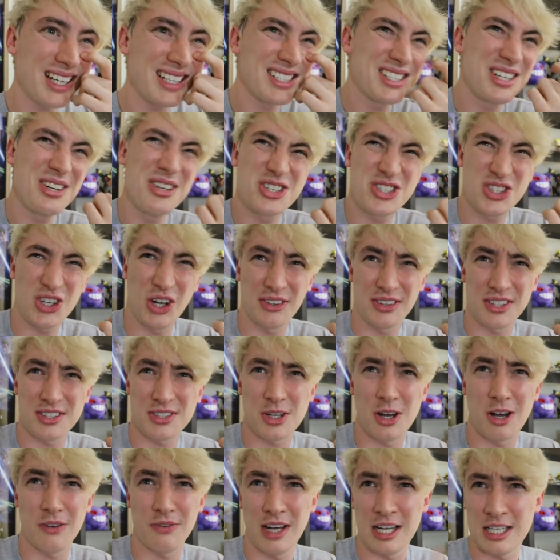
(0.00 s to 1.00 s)
So to start
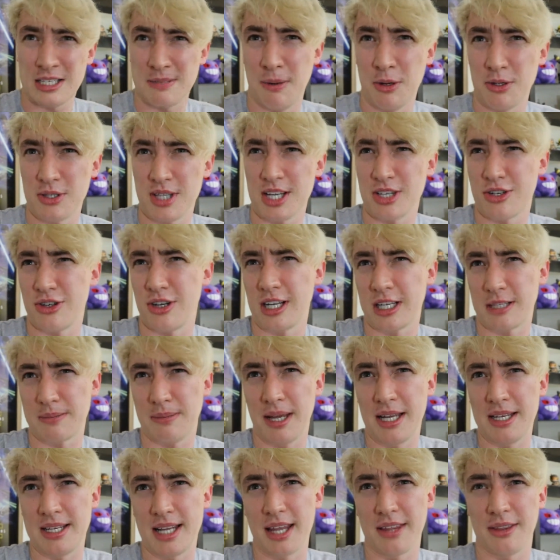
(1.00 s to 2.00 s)
this off, I suppose I should
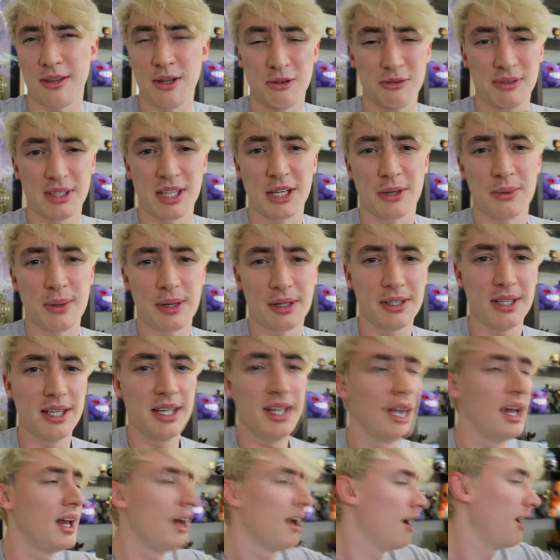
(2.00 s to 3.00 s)
explain Death Note really
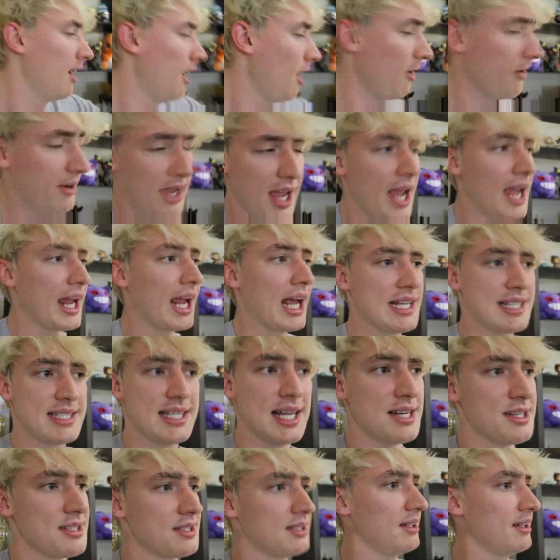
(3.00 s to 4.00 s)
quickly. Okay,
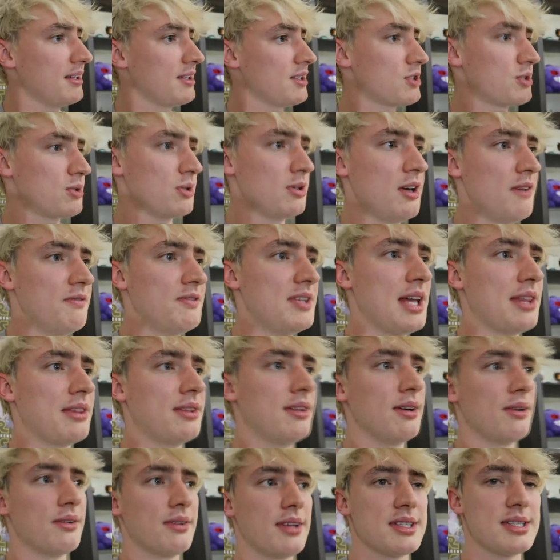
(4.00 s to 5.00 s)
essentially, the story of Death
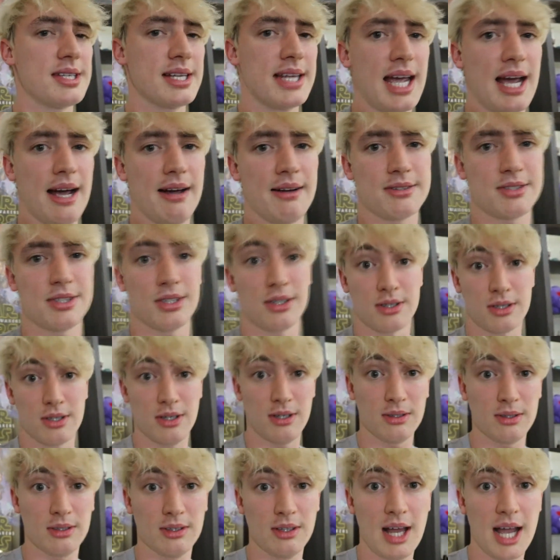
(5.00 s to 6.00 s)
Note. There's a character
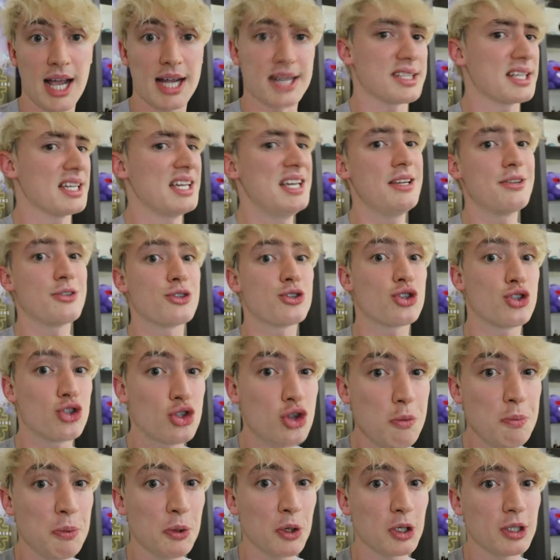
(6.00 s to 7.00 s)
called Light. He's
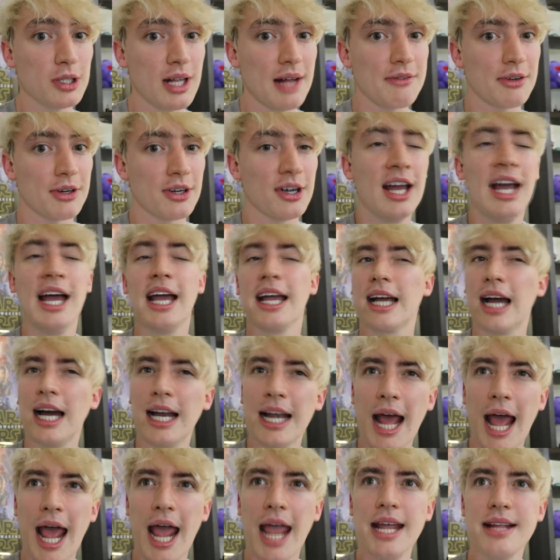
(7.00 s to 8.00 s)
super clever,
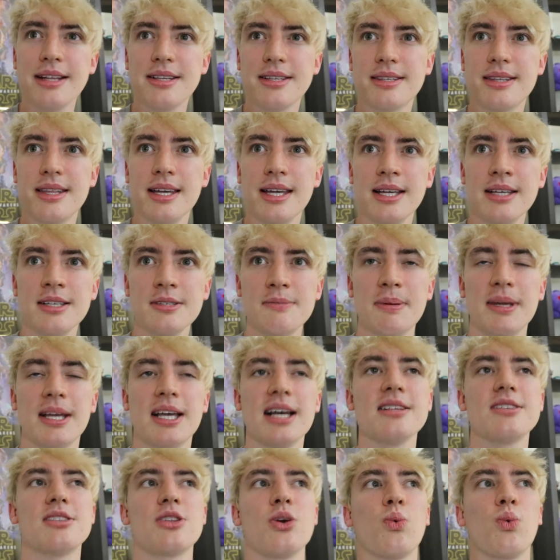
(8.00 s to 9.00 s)
kind of hates things
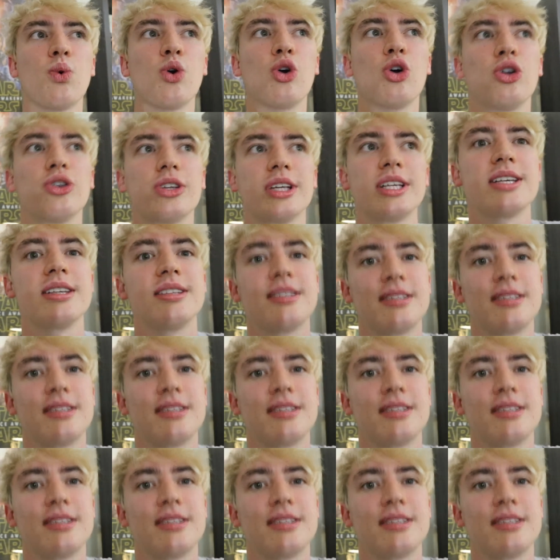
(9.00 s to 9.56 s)
because the world